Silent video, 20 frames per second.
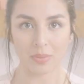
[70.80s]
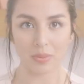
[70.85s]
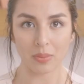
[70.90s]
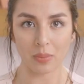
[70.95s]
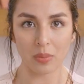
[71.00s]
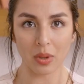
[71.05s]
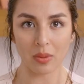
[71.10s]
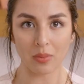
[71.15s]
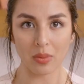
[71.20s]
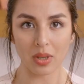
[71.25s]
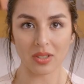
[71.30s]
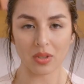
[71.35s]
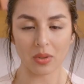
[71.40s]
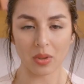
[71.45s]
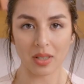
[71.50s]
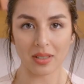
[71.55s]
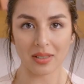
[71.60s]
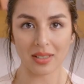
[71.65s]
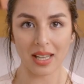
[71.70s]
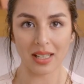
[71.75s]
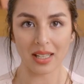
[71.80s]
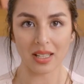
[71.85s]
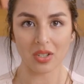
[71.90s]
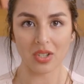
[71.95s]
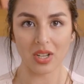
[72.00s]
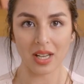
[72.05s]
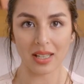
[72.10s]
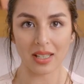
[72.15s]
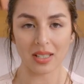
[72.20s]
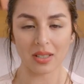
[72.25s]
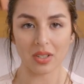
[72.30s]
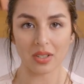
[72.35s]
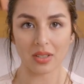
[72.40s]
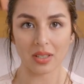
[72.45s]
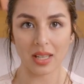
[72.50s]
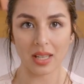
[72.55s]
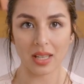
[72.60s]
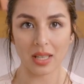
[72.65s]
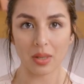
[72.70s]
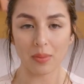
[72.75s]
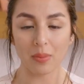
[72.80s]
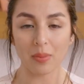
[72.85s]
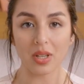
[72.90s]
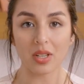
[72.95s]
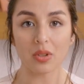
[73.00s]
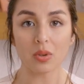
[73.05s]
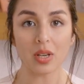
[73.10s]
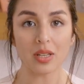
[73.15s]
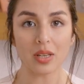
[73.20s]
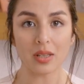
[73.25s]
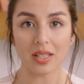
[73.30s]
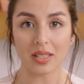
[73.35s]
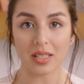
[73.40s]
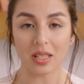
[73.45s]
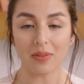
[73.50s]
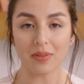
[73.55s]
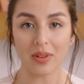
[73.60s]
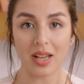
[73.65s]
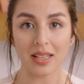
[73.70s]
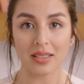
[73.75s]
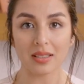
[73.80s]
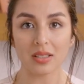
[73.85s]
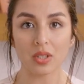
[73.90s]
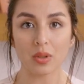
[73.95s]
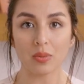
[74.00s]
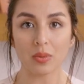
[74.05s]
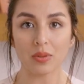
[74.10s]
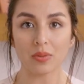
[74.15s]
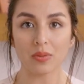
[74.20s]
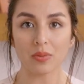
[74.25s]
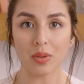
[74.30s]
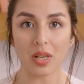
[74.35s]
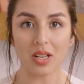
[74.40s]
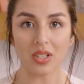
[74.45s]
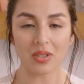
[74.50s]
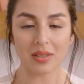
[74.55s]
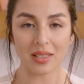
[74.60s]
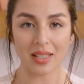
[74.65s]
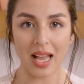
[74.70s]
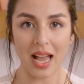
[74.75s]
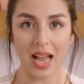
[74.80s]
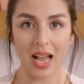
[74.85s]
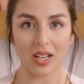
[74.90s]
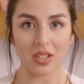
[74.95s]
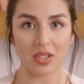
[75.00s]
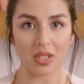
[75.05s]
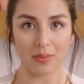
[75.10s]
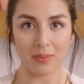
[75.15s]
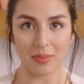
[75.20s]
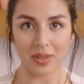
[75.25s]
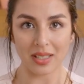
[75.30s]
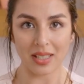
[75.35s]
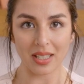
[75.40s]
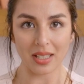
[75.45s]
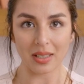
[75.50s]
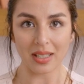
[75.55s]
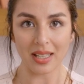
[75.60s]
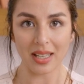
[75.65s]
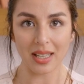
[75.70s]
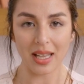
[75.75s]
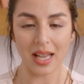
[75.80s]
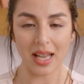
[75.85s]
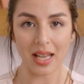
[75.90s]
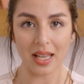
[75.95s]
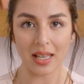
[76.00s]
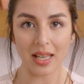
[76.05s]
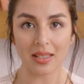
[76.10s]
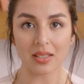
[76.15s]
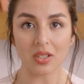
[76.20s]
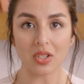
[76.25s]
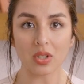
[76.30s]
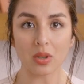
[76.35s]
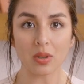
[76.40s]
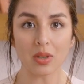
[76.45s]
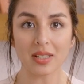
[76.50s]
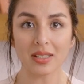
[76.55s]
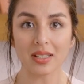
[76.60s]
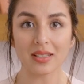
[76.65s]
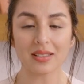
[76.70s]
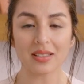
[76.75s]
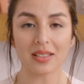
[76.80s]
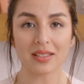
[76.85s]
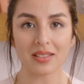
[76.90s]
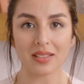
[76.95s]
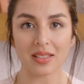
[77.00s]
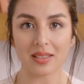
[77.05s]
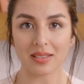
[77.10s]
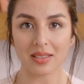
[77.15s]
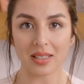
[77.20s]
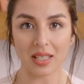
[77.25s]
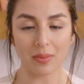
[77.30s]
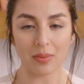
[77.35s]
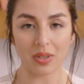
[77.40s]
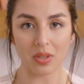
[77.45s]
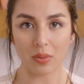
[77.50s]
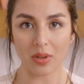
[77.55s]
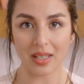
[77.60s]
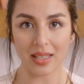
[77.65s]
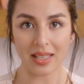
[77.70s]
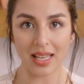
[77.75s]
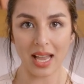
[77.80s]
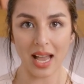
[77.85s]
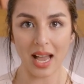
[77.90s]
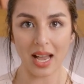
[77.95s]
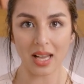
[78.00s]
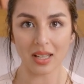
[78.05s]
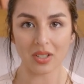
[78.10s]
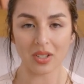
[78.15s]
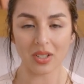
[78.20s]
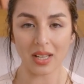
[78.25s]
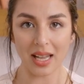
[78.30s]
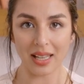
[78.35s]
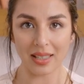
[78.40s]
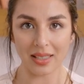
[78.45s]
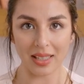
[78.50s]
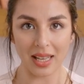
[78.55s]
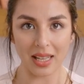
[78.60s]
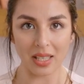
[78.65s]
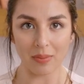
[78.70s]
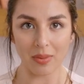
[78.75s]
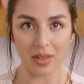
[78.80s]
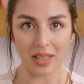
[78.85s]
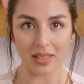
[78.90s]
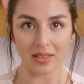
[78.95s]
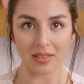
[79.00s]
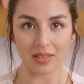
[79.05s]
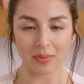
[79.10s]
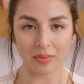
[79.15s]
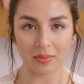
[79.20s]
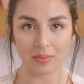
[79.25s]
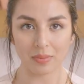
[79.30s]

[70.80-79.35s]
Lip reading: When restaurant data changed, we triggered an event to refresh the cache immediately, ensuring consistency between cache and database.